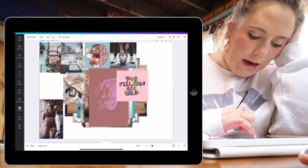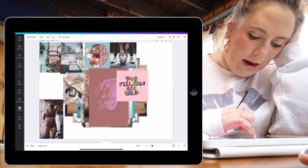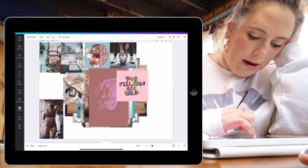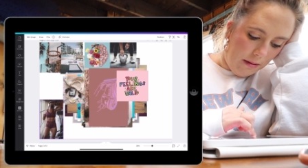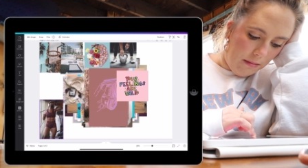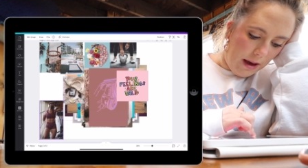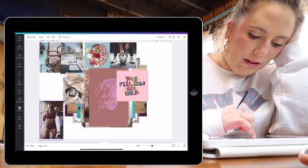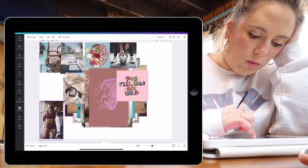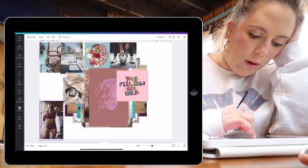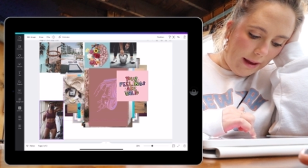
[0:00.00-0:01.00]

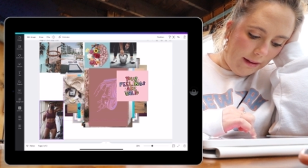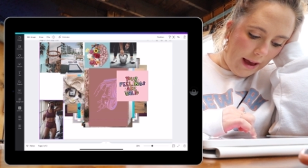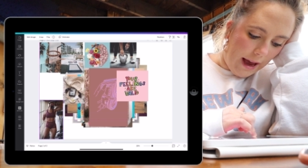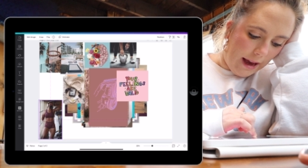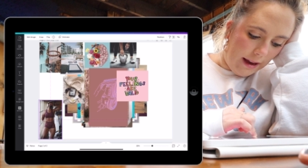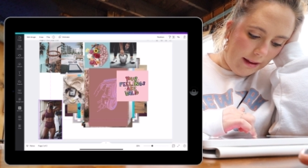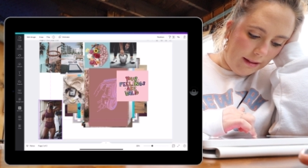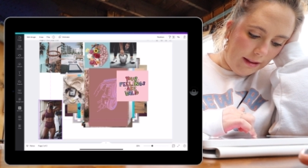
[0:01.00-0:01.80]
as well as,